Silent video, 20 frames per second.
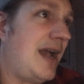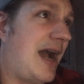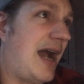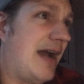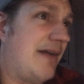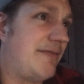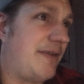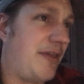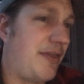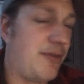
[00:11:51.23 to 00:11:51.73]
I
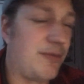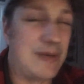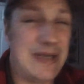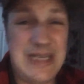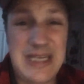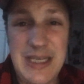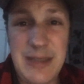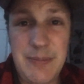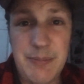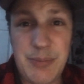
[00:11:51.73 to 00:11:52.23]
have a
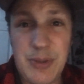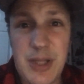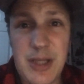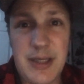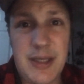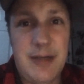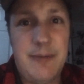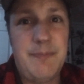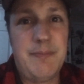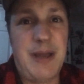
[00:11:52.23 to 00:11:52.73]
3D
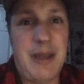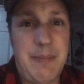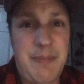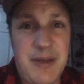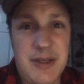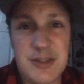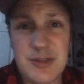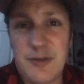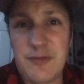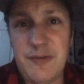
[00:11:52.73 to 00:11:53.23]
plugin by
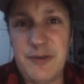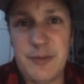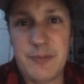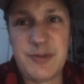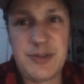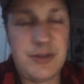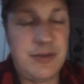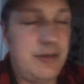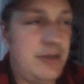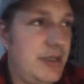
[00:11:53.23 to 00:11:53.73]
Pixel Film
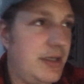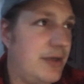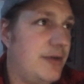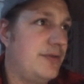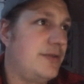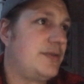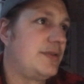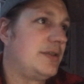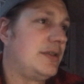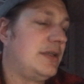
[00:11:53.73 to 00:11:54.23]

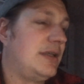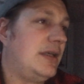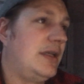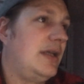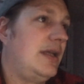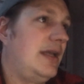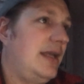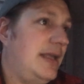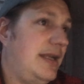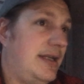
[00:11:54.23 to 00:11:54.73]
Studios,
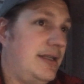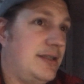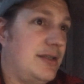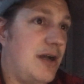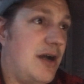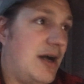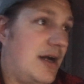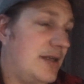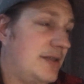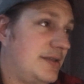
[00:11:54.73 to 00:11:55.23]
and it's
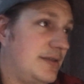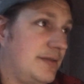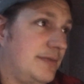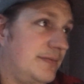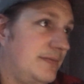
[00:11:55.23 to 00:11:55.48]
awesome.